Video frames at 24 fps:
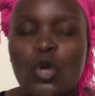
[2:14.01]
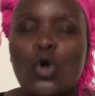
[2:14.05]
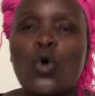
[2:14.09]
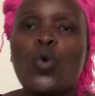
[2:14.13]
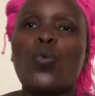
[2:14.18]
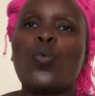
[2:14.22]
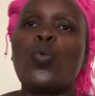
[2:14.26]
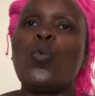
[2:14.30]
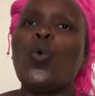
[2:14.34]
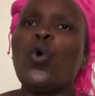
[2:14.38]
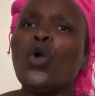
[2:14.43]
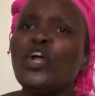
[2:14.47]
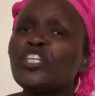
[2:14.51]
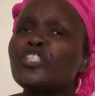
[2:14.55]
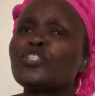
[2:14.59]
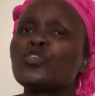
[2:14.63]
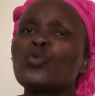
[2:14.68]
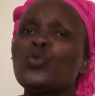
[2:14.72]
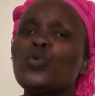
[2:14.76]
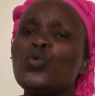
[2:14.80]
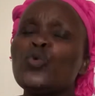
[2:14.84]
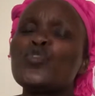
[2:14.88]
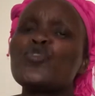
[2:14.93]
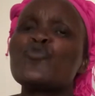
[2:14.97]
What
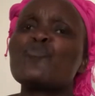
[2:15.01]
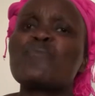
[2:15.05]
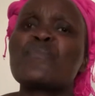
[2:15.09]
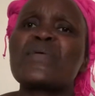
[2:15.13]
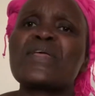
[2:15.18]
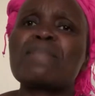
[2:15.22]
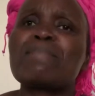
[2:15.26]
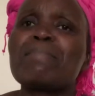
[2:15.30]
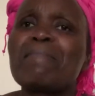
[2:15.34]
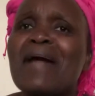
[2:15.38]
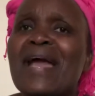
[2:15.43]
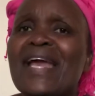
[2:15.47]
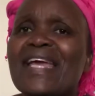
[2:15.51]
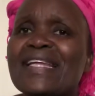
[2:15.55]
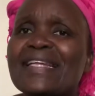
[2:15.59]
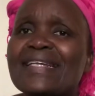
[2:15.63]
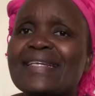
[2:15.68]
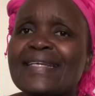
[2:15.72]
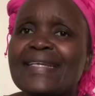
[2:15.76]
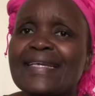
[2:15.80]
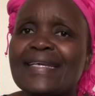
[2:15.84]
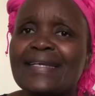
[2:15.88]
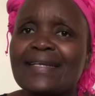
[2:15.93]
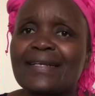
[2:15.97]
could be my
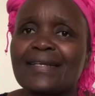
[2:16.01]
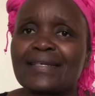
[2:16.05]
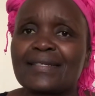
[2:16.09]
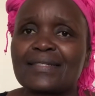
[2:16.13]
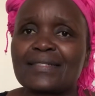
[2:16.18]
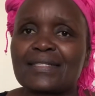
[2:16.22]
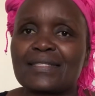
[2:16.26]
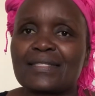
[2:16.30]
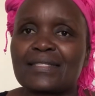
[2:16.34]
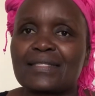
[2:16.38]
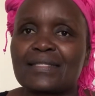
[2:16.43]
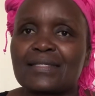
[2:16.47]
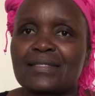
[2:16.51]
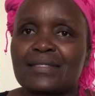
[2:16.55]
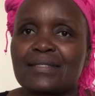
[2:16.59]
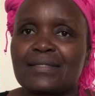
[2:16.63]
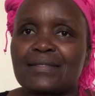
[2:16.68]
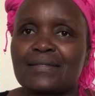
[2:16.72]
regrets?